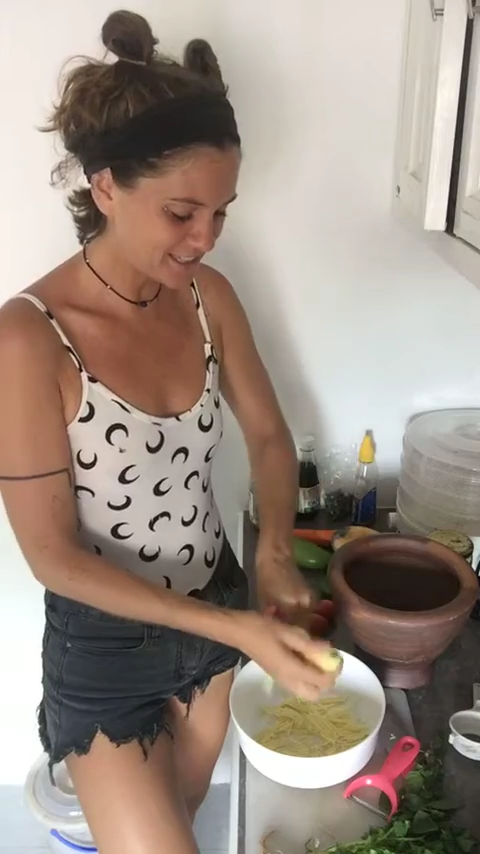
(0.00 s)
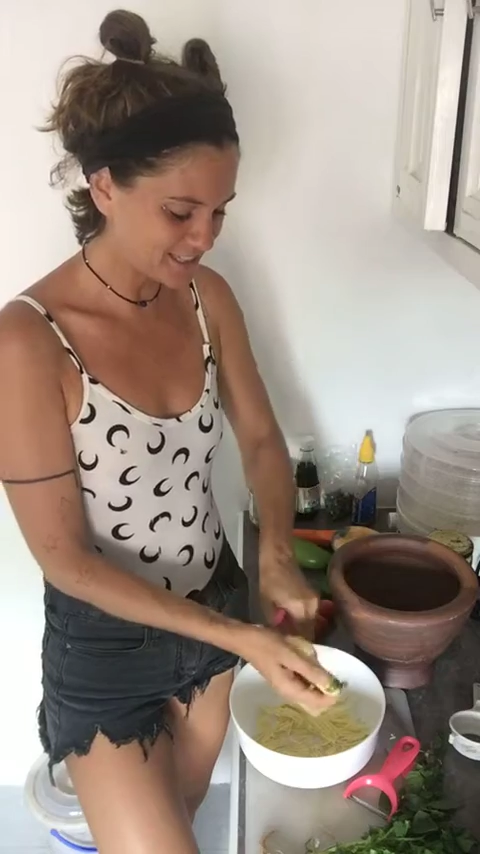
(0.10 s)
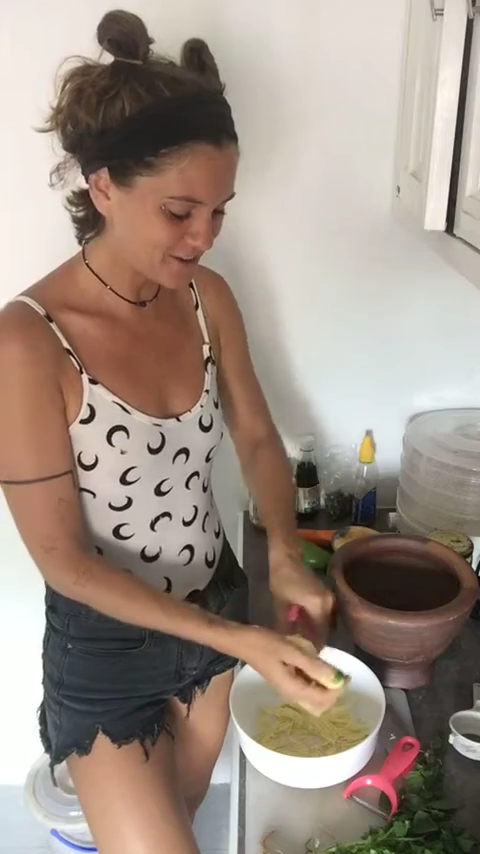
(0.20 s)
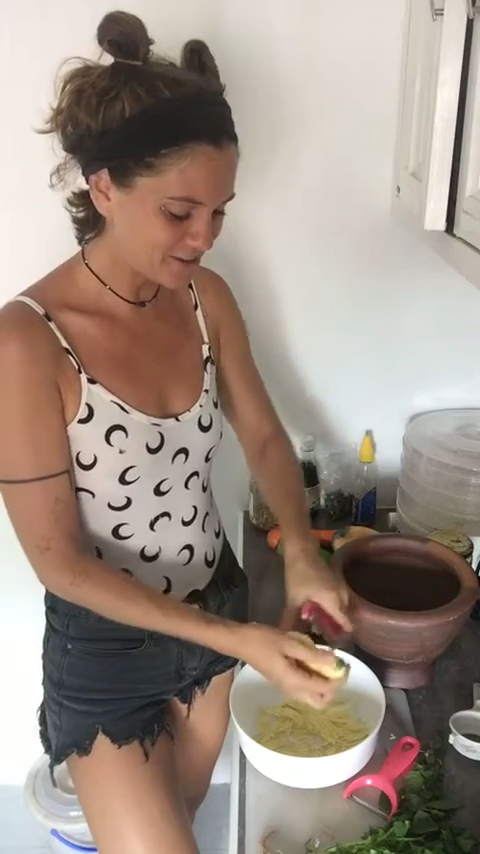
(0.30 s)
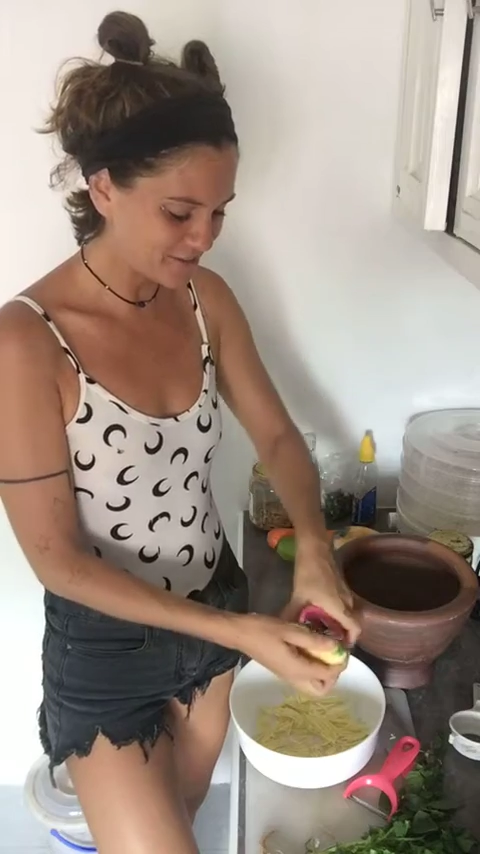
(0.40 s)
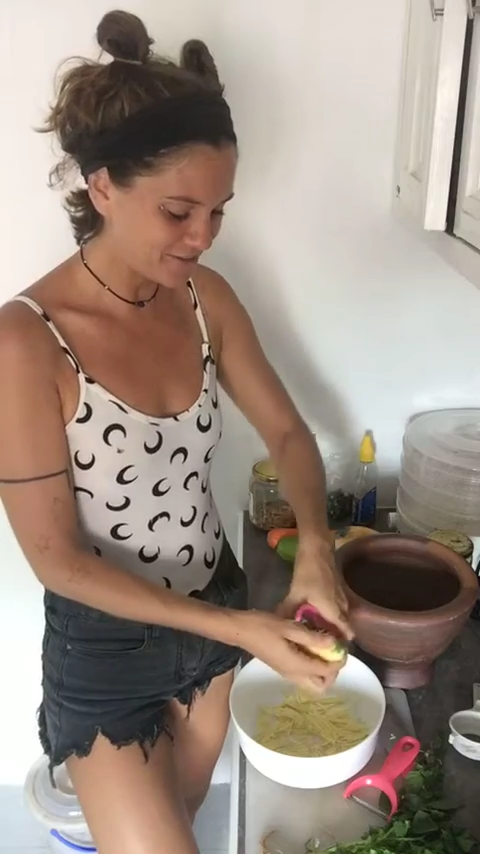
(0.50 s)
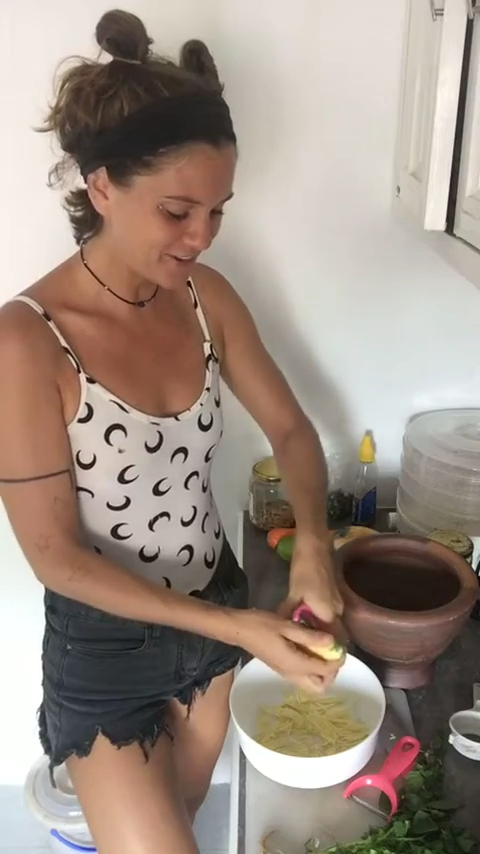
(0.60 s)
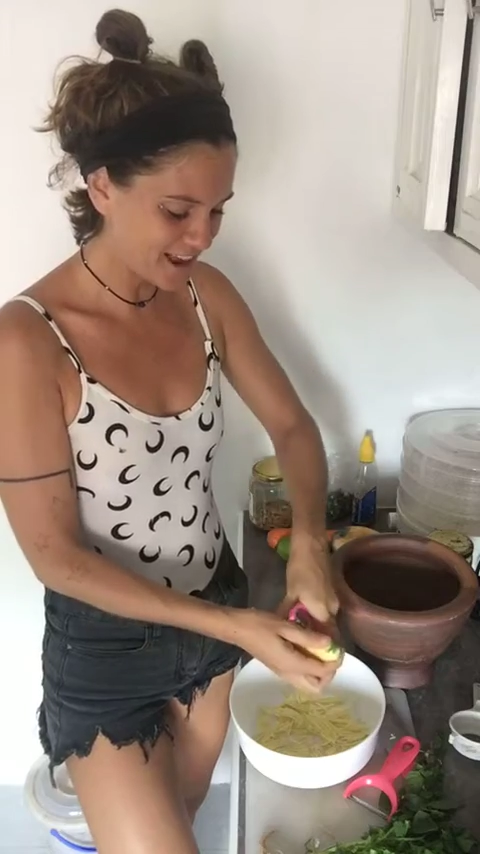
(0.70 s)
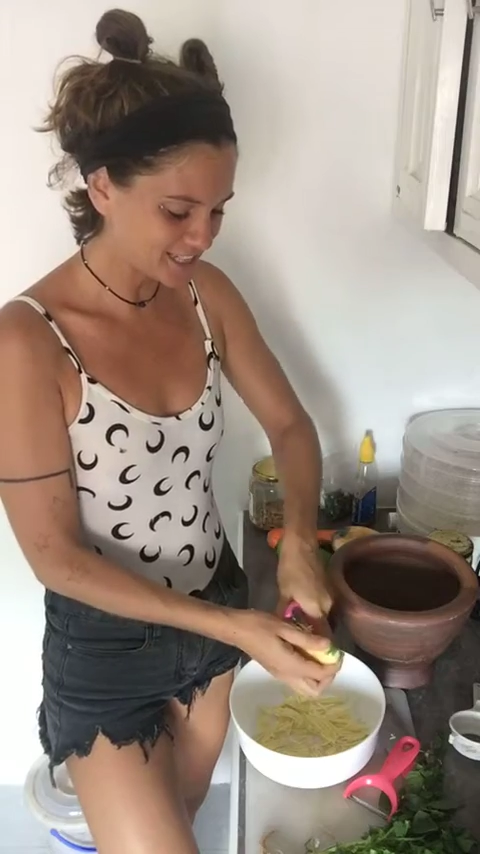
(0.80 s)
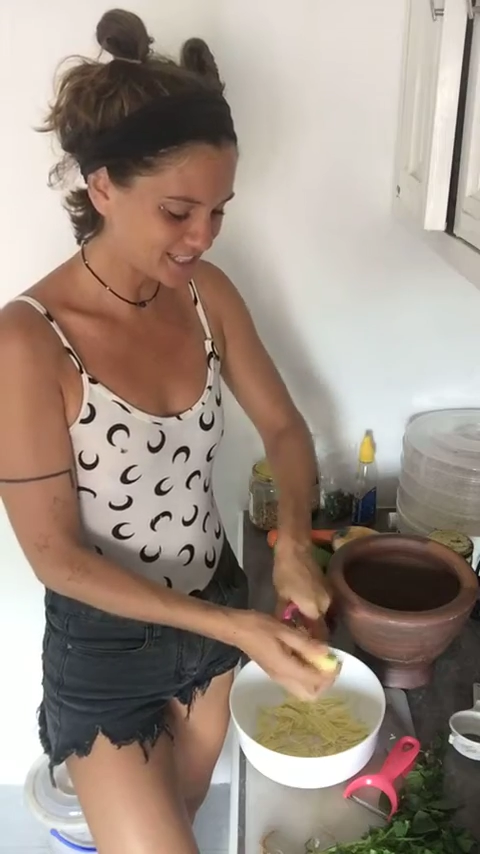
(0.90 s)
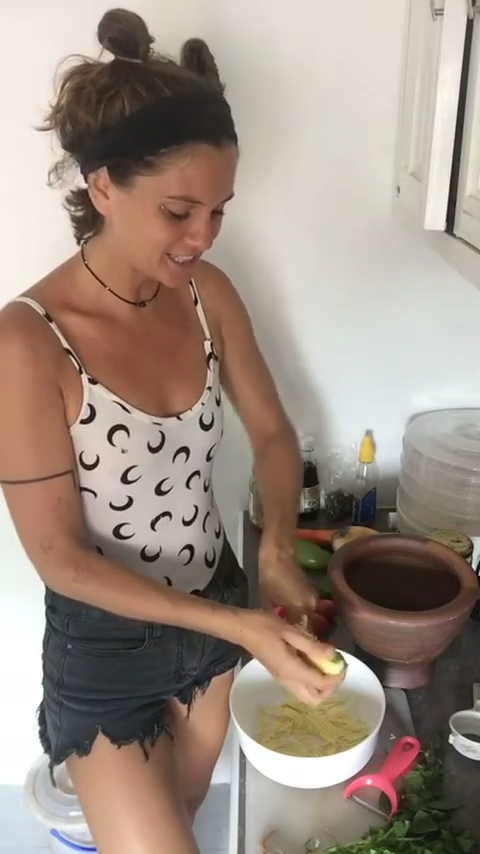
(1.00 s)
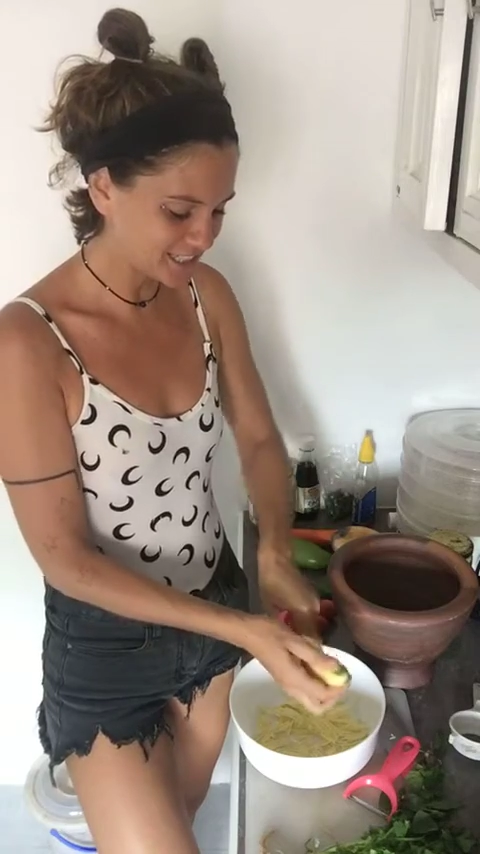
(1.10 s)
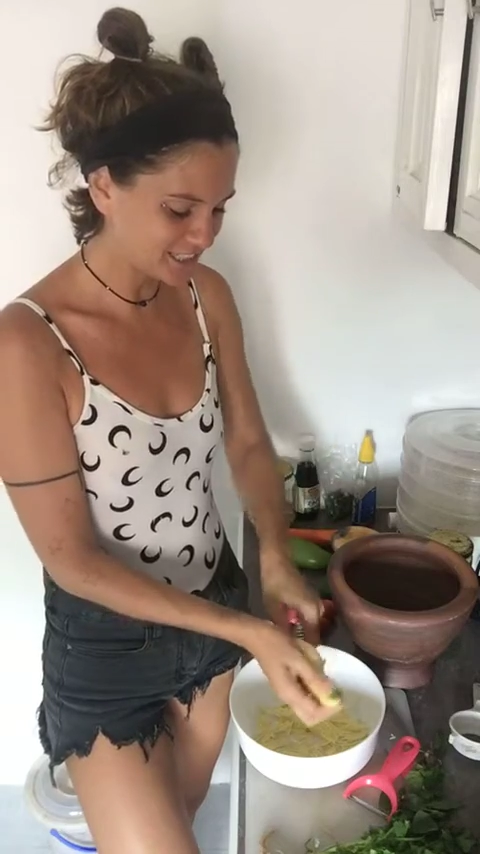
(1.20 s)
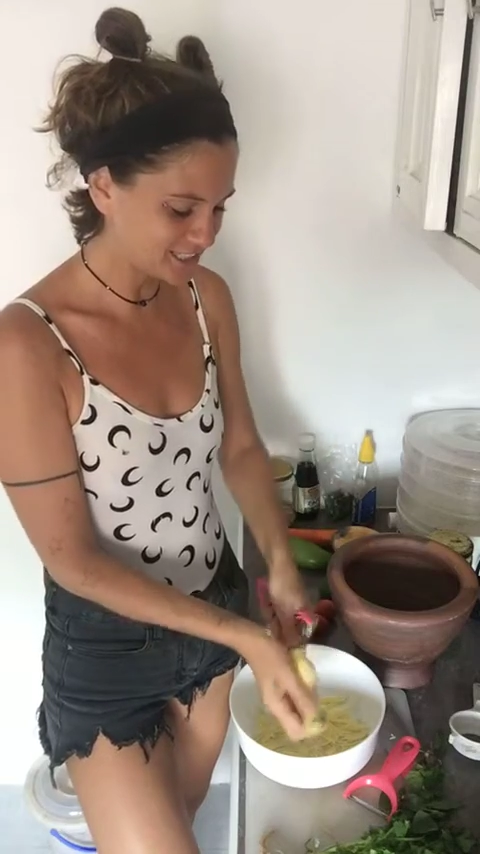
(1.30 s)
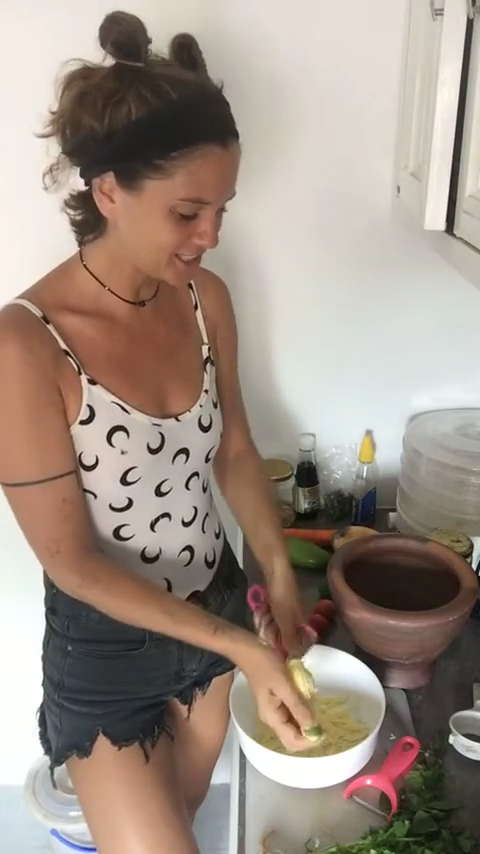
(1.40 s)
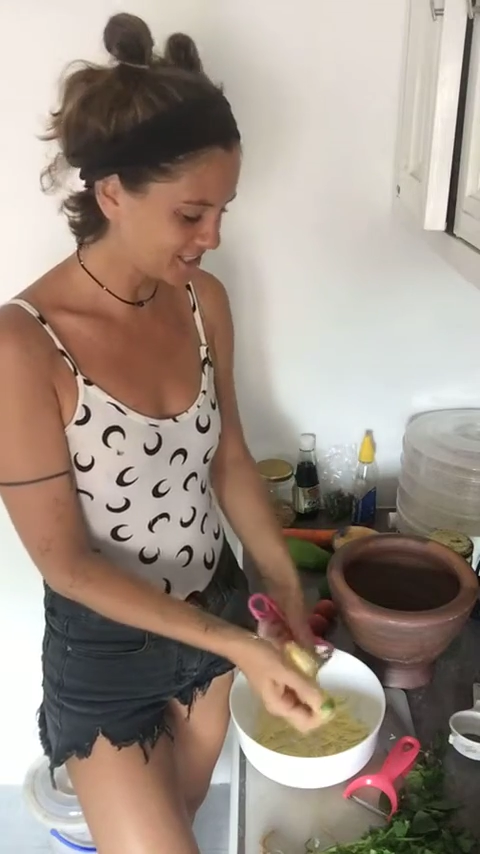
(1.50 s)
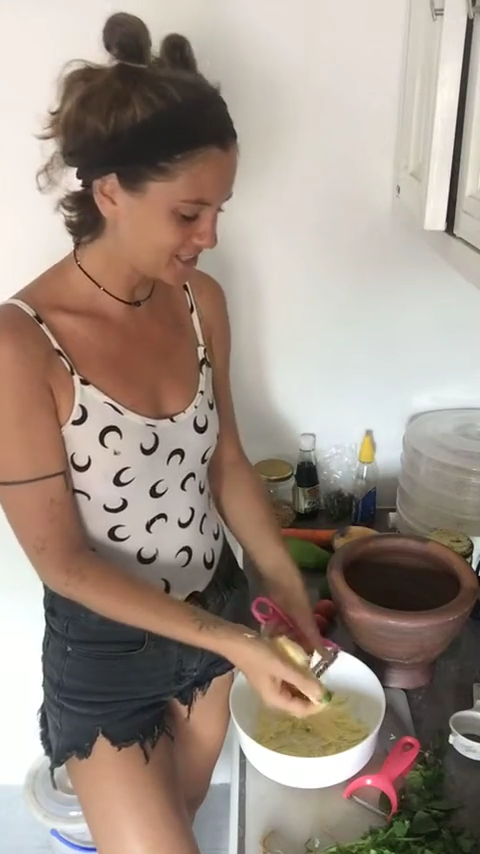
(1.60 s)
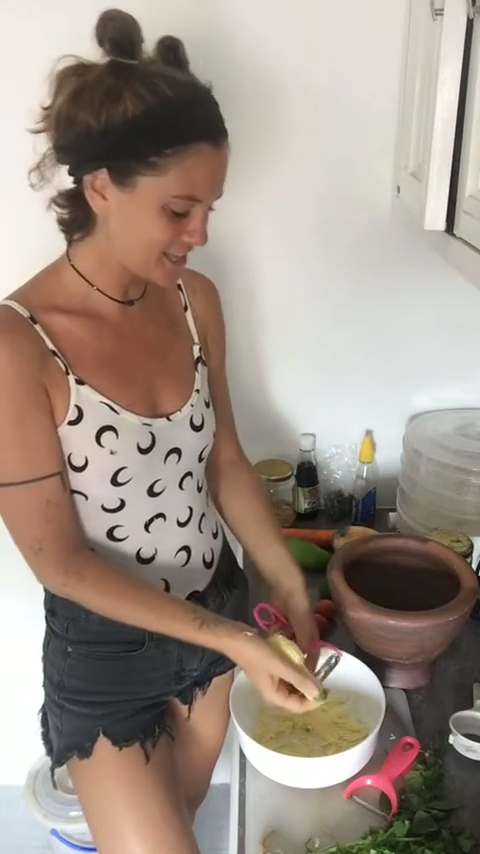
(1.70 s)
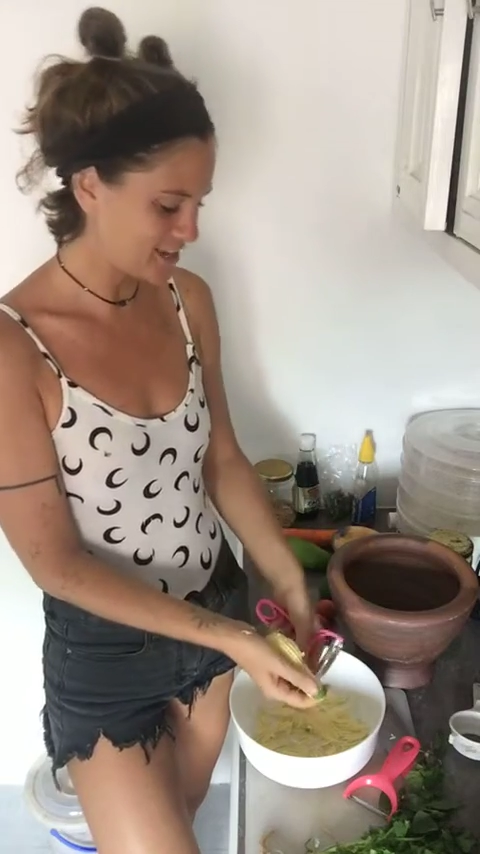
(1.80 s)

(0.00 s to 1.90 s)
so fresh and delicious,